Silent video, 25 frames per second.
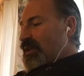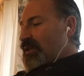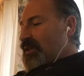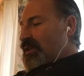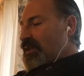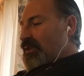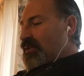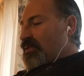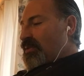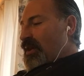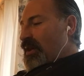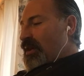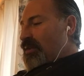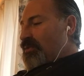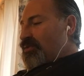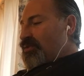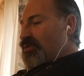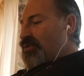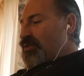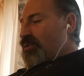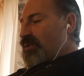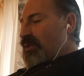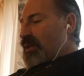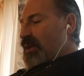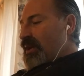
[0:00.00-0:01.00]
to crown
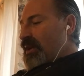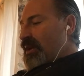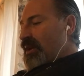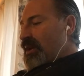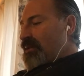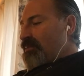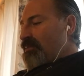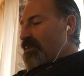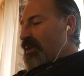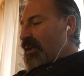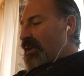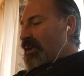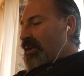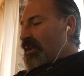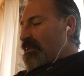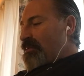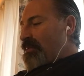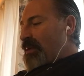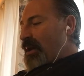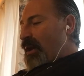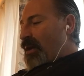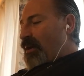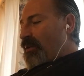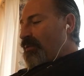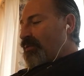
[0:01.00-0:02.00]
Judah and make it a
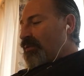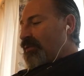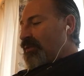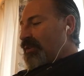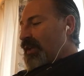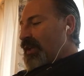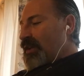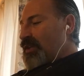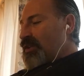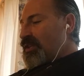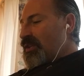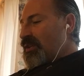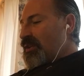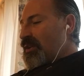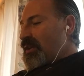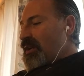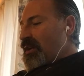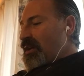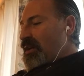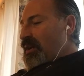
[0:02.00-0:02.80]
powerful nation,